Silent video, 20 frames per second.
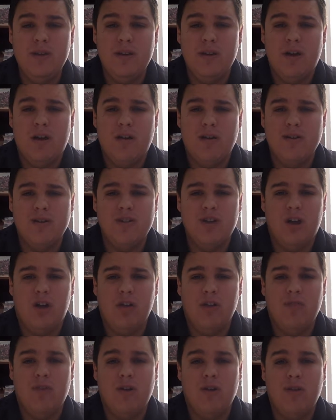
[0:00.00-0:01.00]
to encourage all
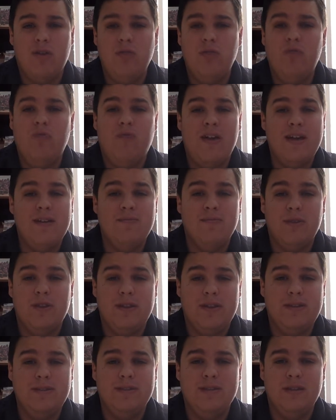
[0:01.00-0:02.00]
of our youth
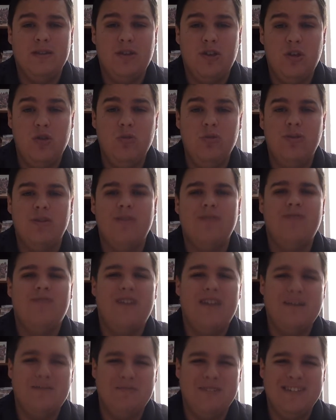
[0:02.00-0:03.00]
families, youth
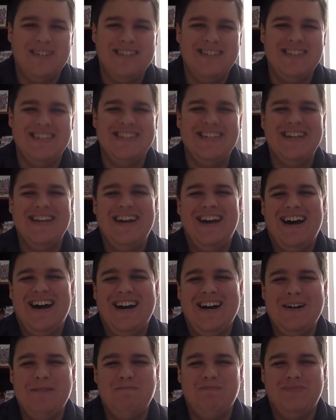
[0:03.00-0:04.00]
families,
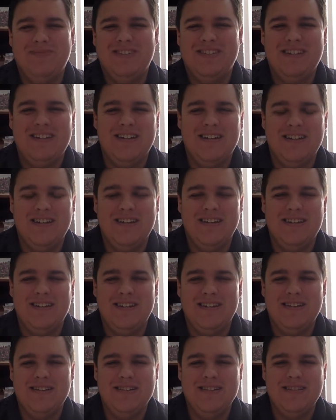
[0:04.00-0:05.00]
um,
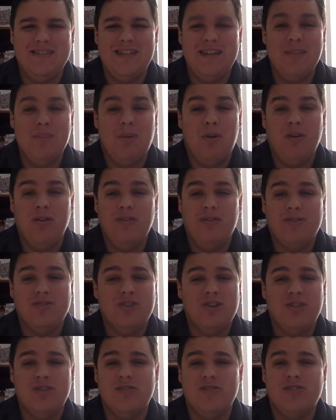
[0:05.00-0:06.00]
to take part in our
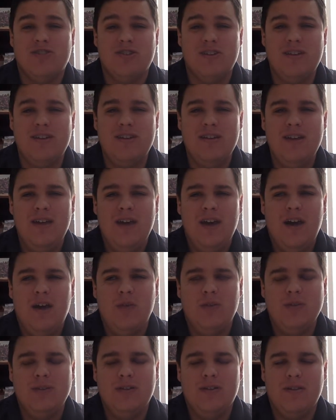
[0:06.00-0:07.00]
trunk or treat. Uh,
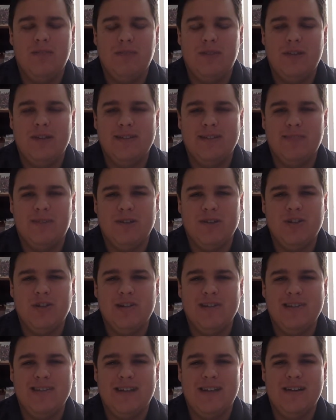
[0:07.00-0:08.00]
we still have plenty of spots you
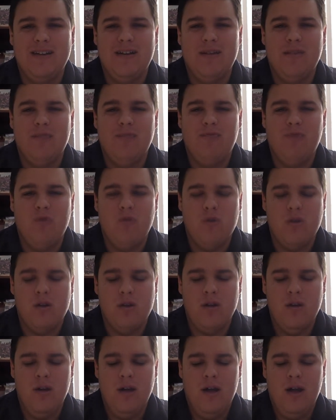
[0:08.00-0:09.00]
can sign up
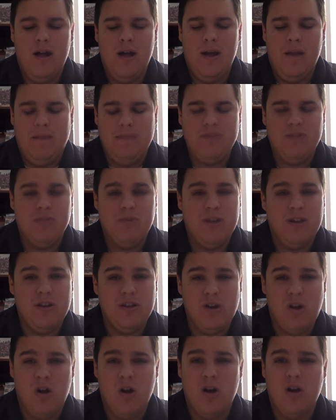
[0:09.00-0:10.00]
for um, to bring your
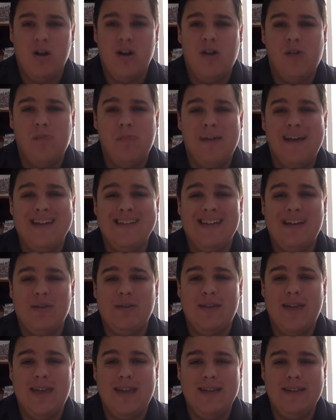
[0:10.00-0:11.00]
car, help pass out
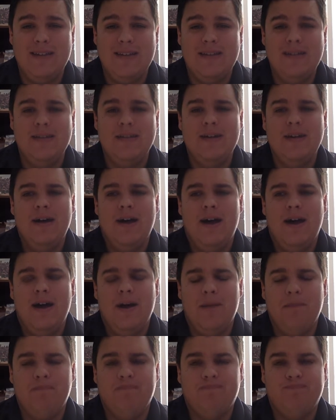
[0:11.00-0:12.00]
candy,
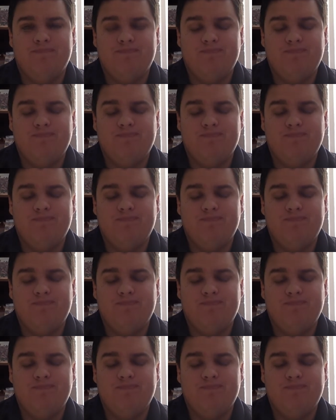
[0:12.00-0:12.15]
um,